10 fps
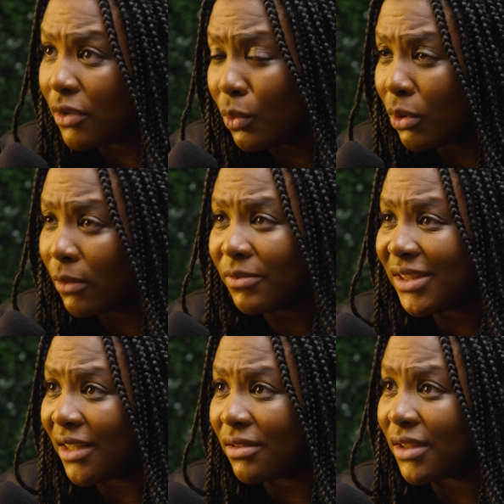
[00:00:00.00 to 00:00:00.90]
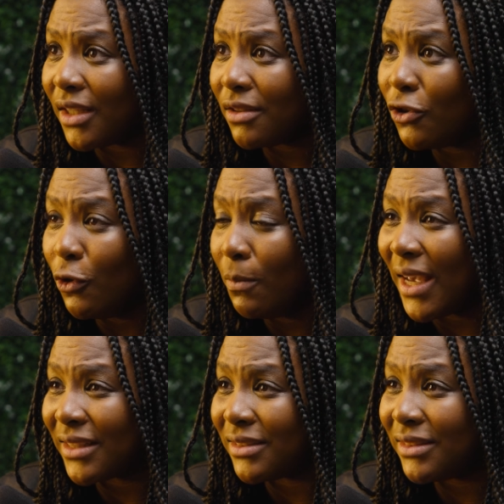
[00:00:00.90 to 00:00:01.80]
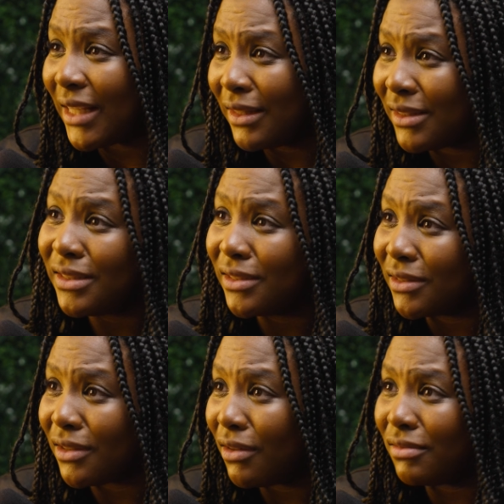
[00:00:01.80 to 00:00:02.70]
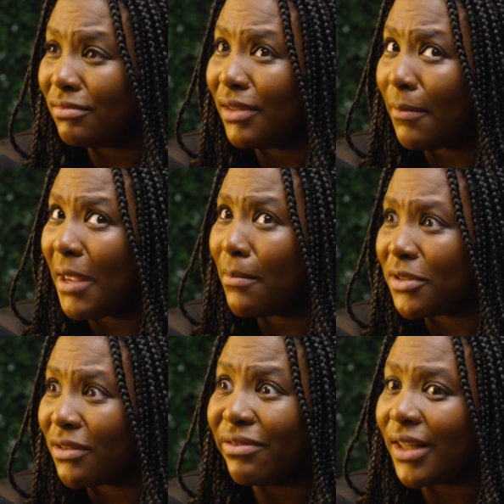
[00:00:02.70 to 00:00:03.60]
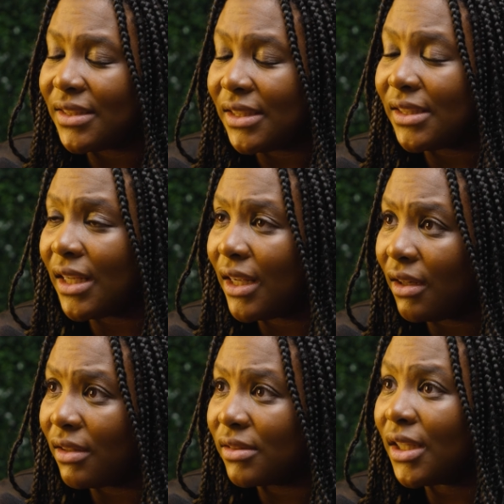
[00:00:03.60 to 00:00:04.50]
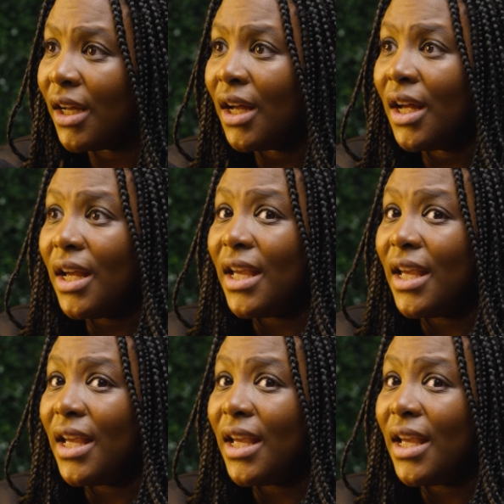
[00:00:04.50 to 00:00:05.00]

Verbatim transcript: Neewer sells like two packs of stainless steels on um, Amazon for like sixty nine dollars,